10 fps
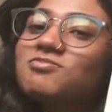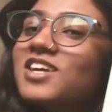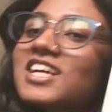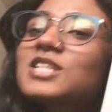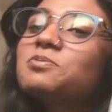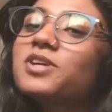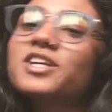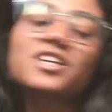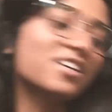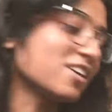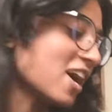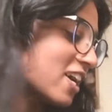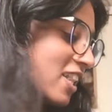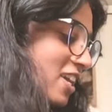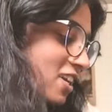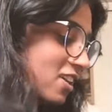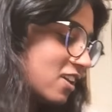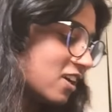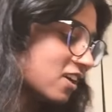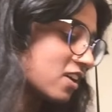think it's pretty good. I like it a
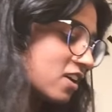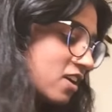lot.